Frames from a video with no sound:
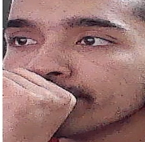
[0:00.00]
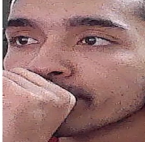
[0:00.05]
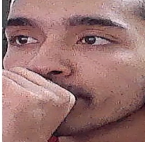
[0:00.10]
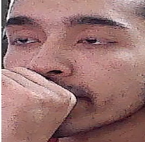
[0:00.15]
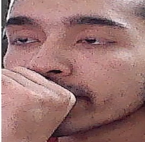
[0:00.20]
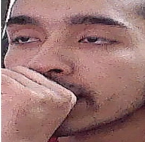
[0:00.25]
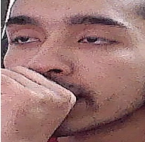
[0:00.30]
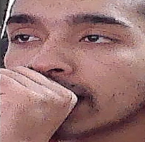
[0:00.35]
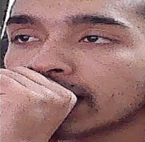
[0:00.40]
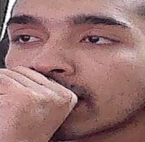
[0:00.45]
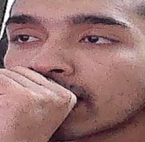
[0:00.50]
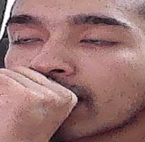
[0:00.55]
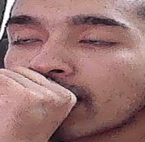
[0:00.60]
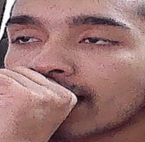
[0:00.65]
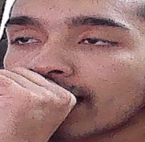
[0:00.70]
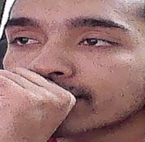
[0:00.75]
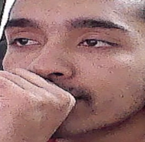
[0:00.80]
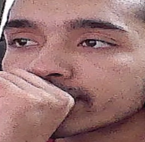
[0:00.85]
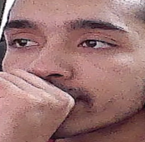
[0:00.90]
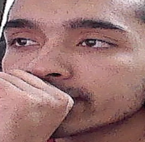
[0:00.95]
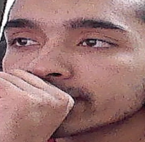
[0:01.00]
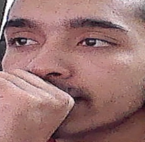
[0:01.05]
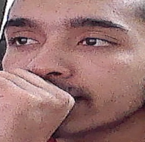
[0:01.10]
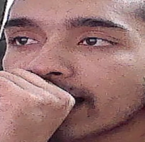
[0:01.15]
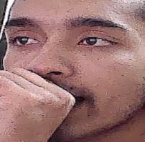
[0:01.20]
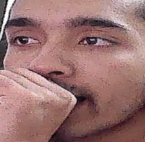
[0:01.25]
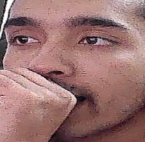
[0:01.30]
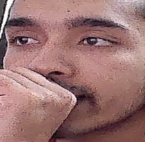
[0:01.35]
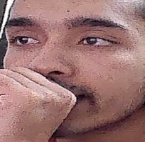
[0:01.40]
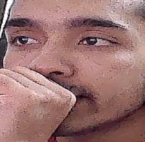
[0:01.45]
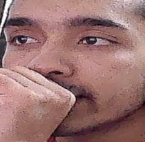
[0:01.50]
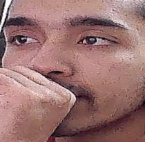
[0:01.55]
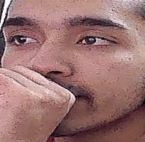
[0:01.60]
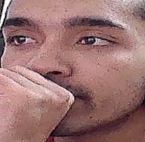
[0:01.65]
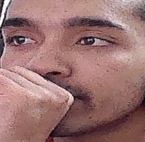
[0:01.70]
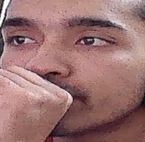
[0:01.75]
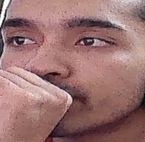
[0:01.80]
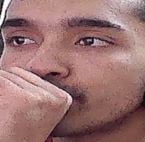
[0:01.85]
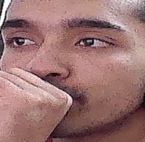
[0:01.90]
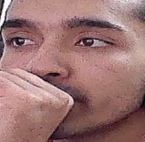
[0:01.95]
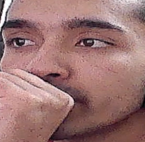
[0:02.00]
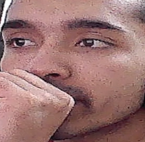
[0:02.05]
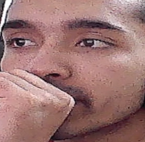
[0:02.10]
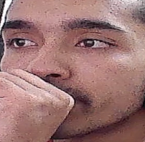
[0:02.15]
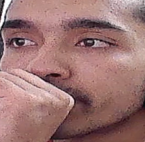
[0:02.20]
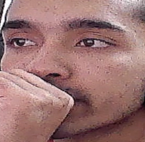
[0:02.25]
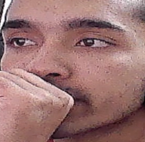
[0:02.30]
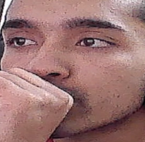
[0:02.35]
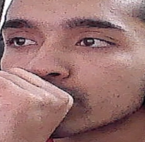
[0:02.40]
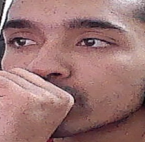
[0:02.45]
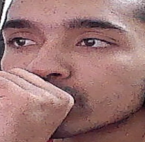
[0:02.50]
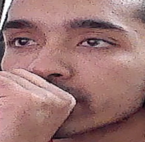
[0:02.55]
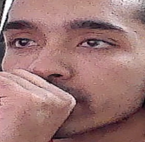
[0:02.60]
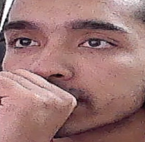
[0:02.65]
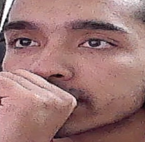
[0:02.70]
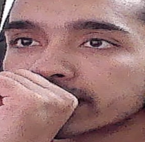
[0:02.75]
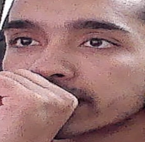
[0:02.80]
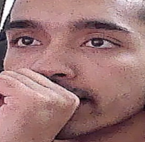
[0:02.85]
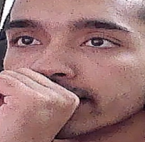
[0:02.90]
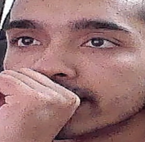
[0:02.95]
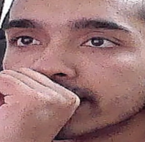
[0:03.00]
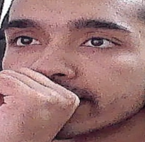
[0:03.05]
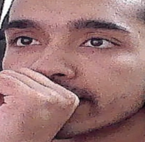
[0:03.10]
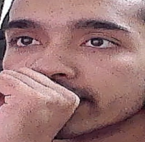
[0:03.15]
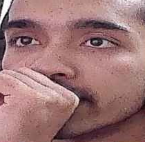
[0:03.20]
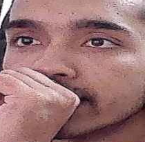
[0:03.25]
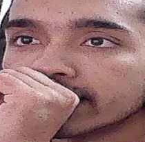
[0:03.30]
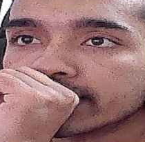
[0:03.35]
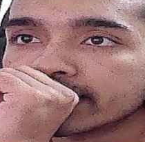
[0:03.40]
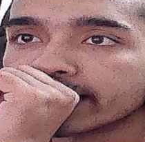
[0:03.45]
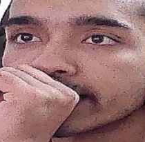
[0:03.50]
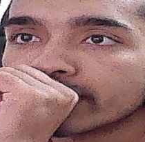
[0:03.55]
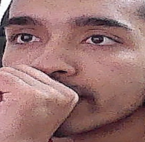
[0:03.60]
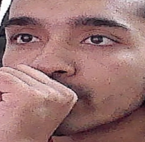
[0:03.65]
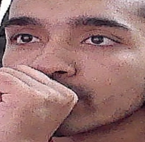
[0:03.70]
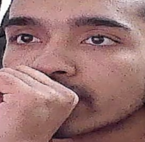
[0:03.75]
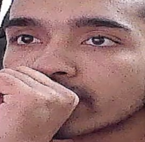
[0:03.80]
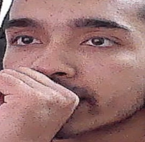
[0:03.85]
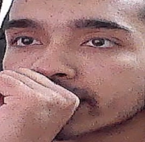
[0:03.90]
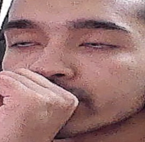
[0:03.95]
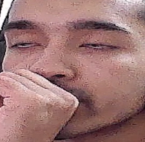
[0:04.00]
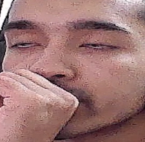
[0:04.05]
Now, after that, if pick method was there, then what it